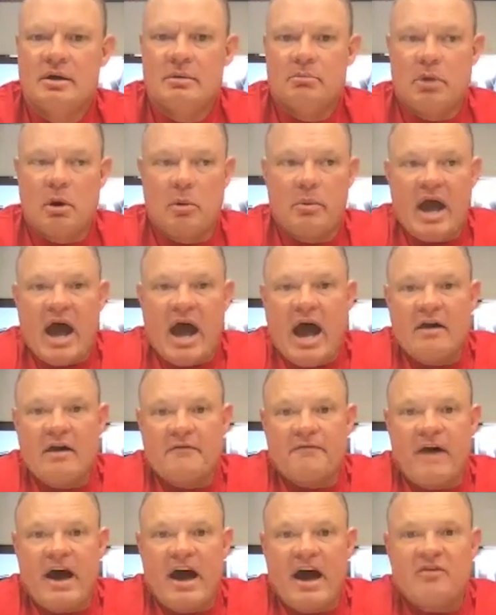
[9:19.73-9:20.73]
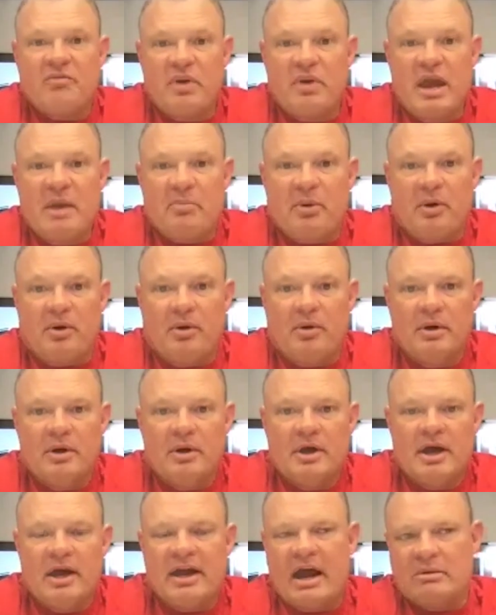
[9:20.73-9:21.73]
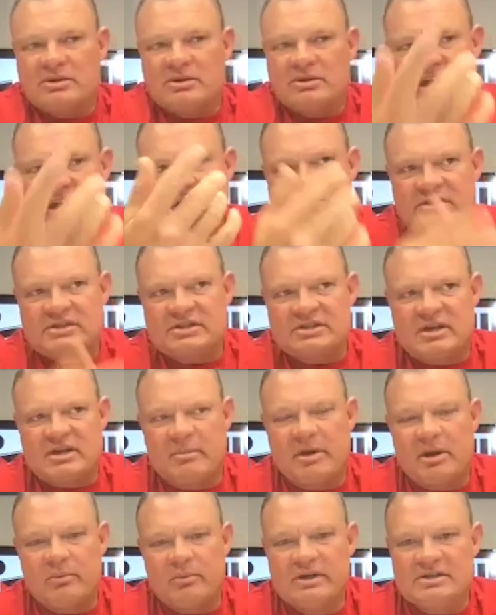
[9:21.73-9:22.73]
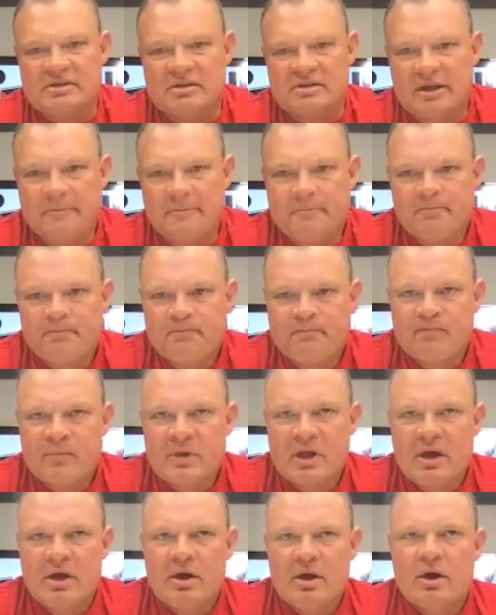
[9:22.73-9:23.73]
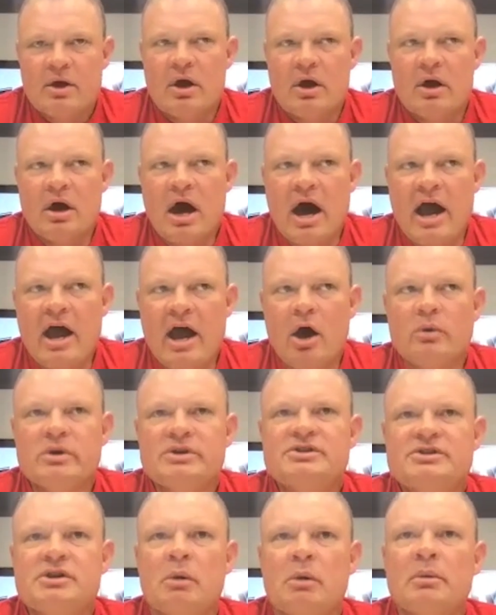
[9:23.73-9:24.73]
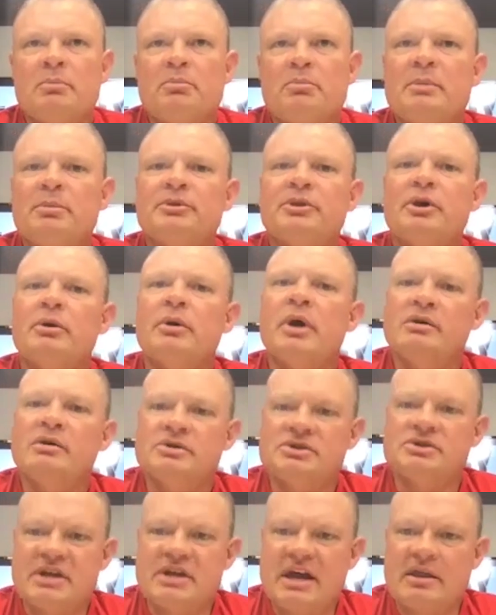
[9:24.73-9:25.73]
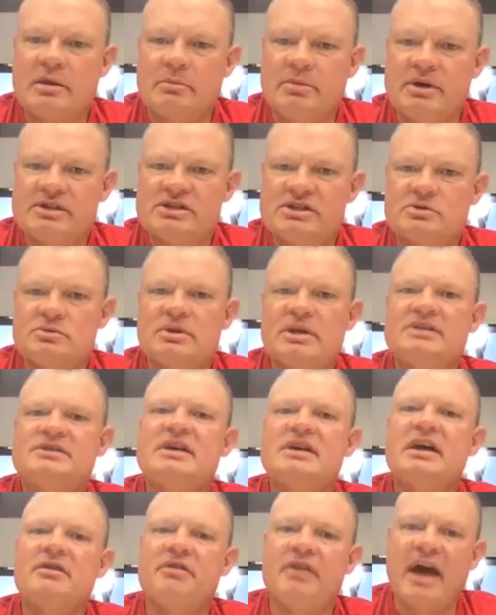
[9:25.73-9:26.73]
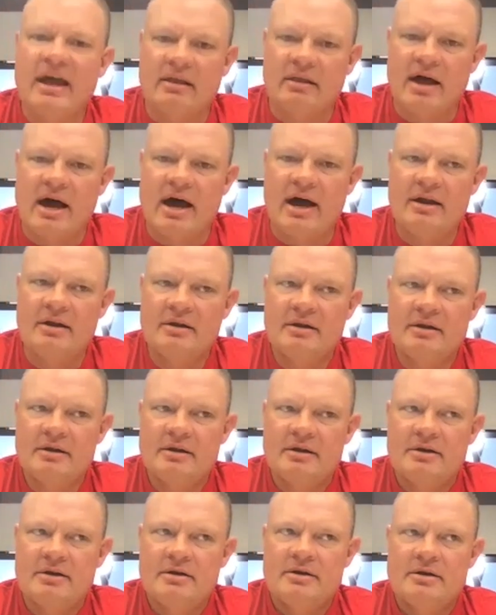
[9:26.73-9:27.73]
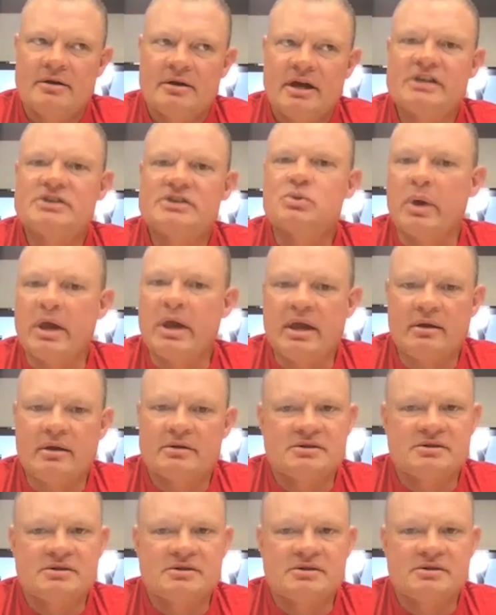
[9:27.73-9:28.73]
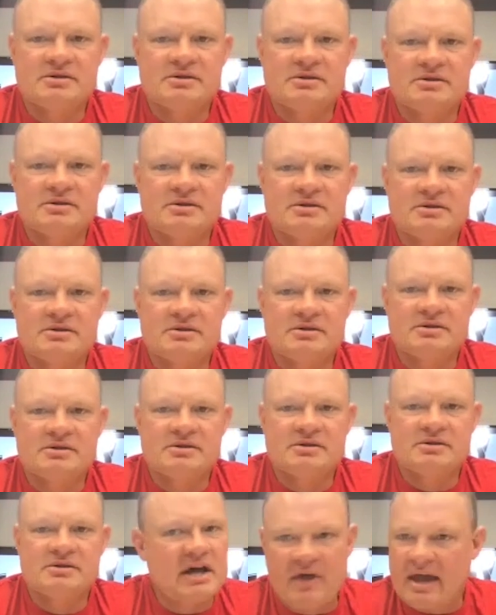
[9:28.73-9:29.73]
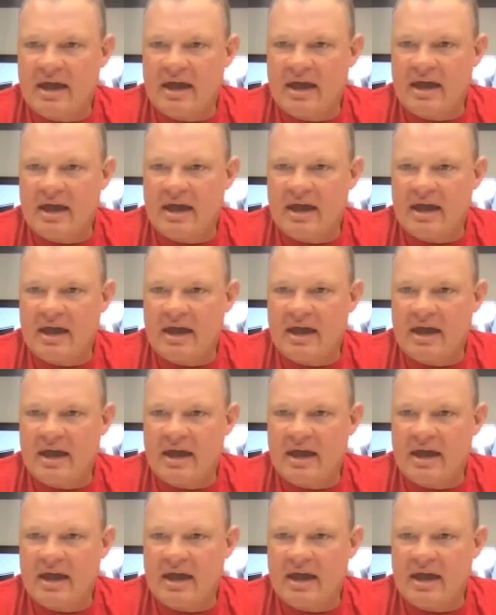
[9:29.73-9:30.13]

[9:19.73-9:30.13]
But we hire 5 people. And I was saying this to somebody recently. I always know when people don't understand the business when they say they a lot. It's we. It's not they.